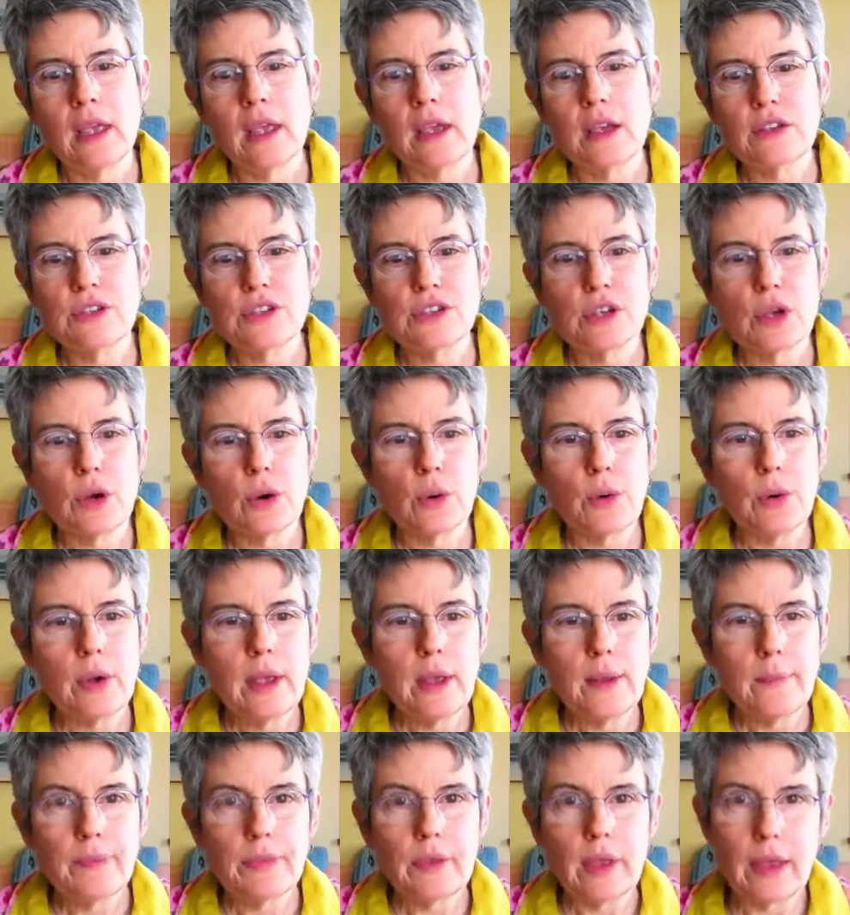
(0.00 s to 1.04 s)
So
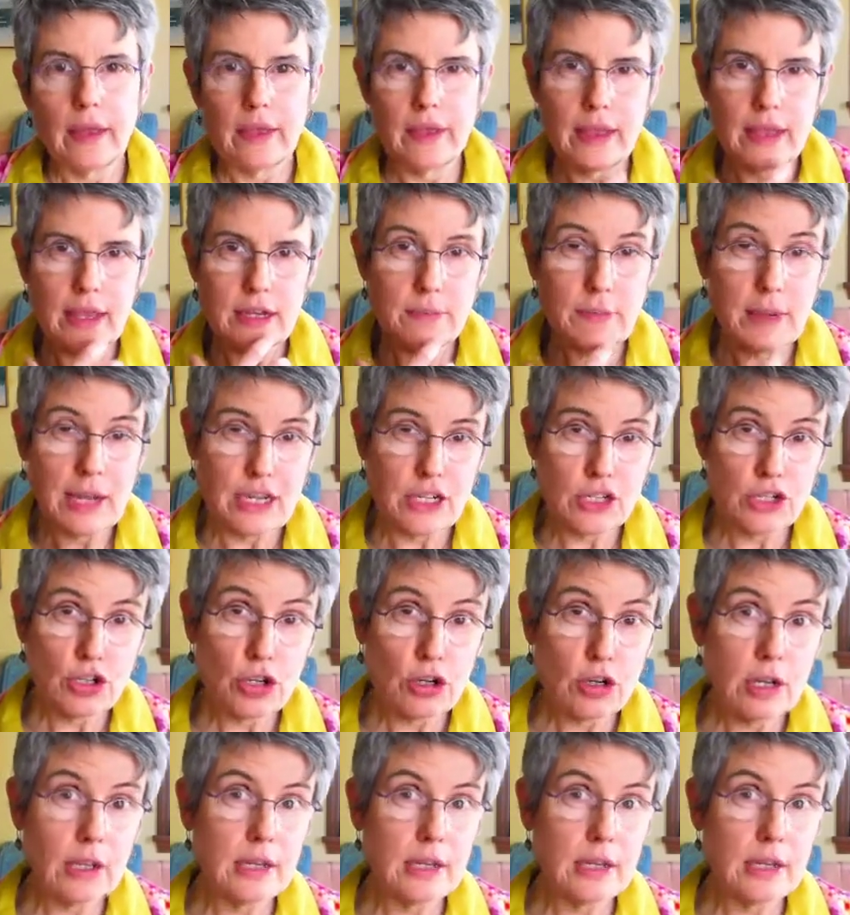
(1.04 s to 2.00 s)
my internal